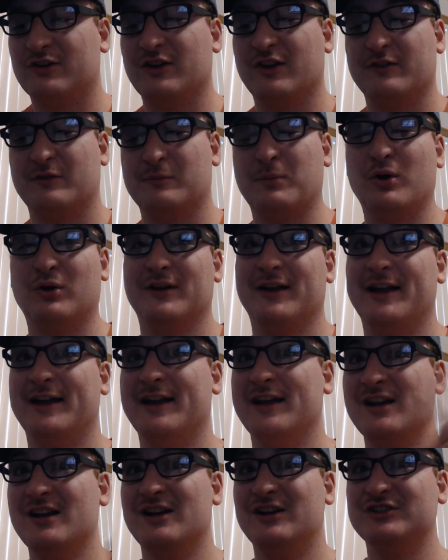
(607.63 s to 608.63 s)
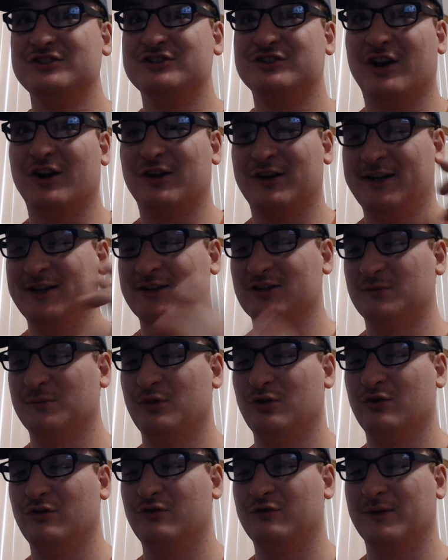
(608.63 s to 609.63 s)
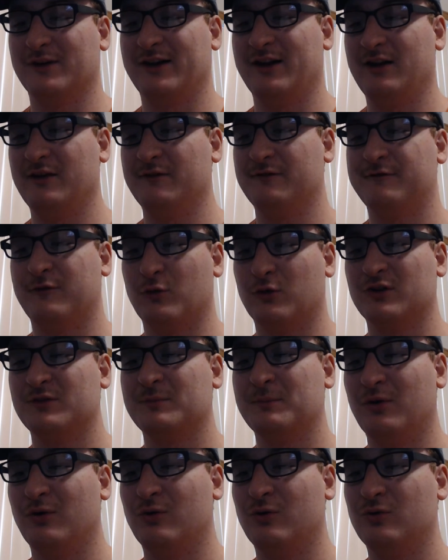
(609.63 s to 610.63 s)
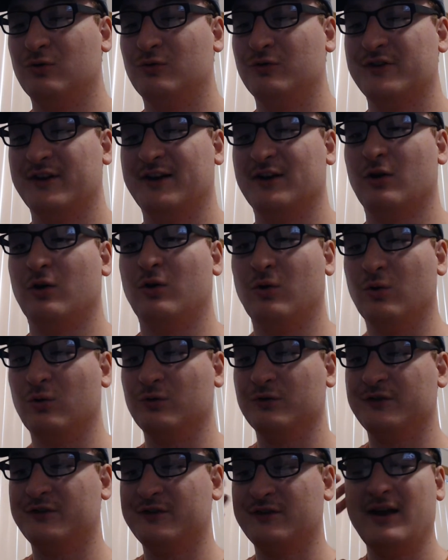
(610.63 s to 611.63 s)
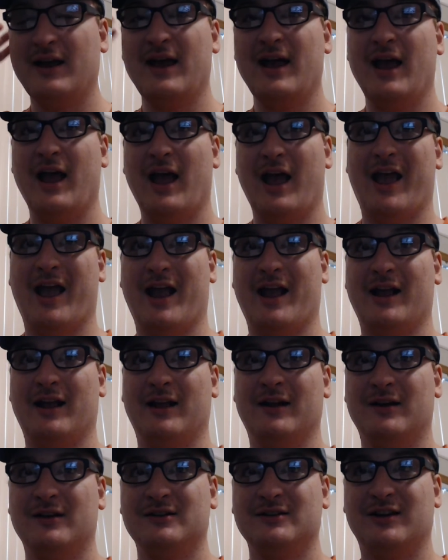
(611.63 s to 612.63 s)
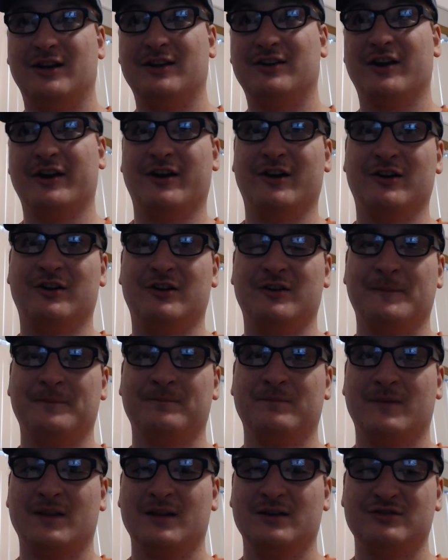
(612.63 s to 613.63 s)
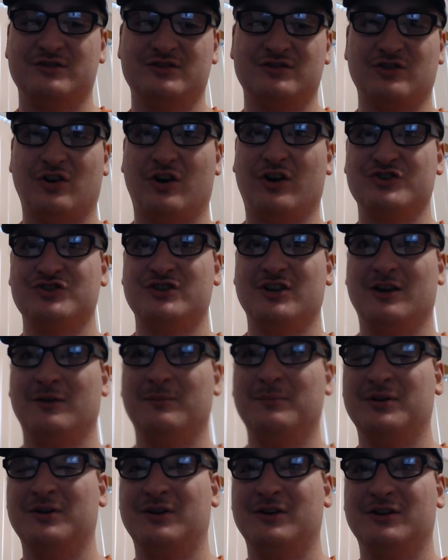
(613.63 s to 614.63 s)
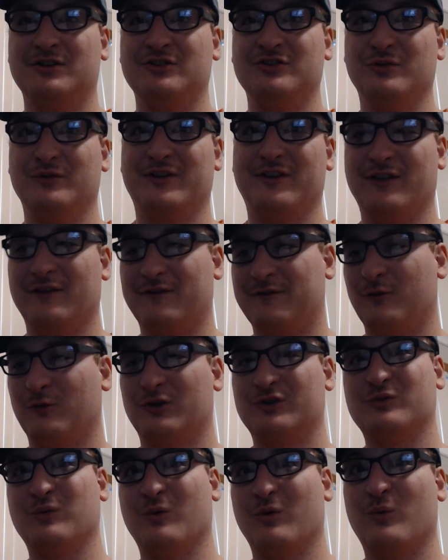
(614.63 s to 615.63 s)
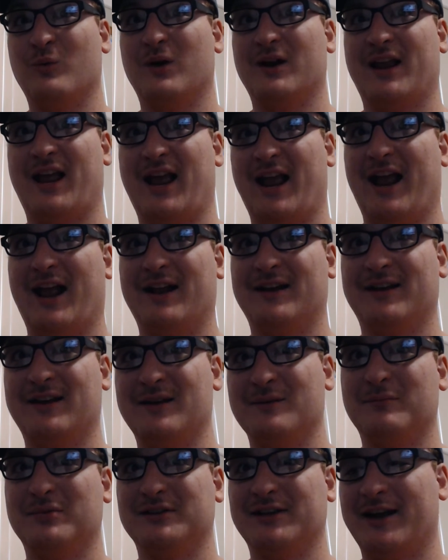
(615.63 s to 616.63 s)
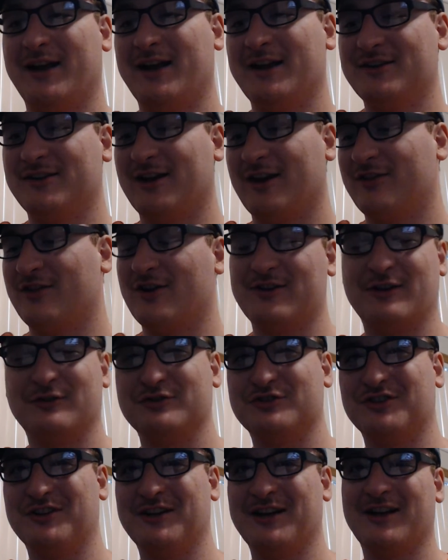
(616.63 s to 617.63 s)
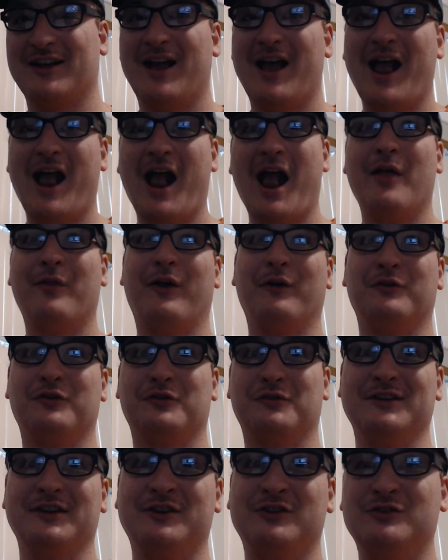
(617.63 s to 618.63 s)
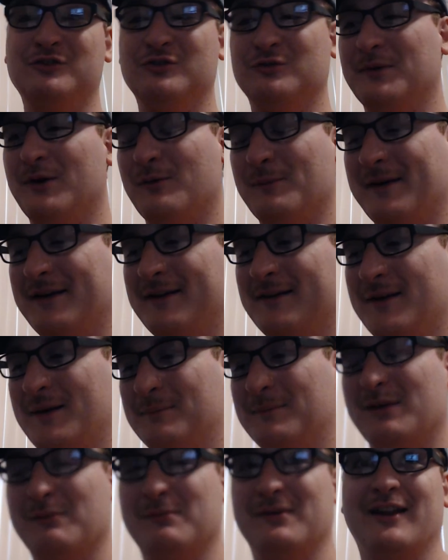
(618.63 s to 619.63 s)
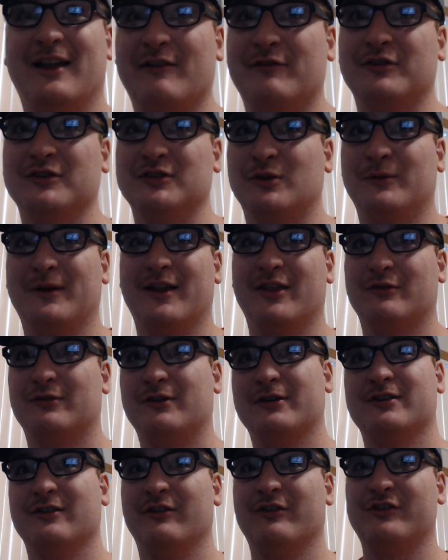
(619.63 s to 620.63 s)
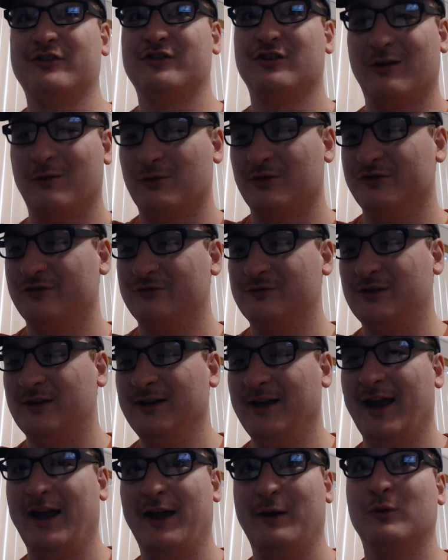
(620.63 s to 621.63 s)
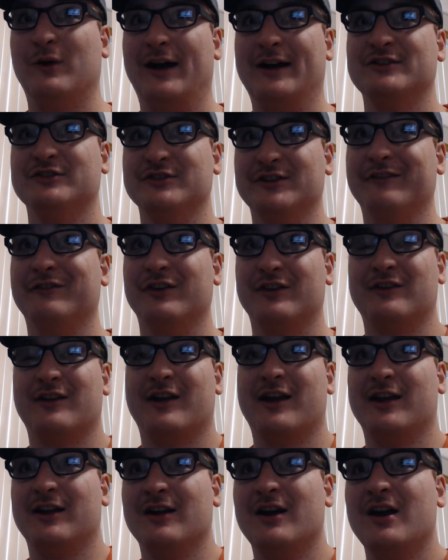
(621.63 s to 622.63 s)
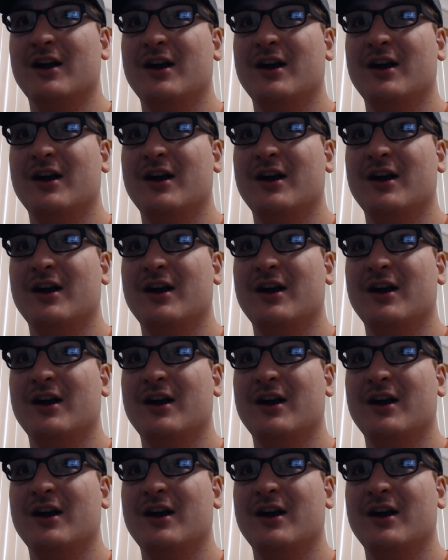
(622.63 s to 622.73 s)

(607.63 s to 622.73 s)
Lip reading: does pull a Starkiller move where he force pulls and holds a entire starship using the force with one hand in place, and I thought that was a really cool moment. Maybe Dave Filoni and the rest of the Star Wars gang will actually give us a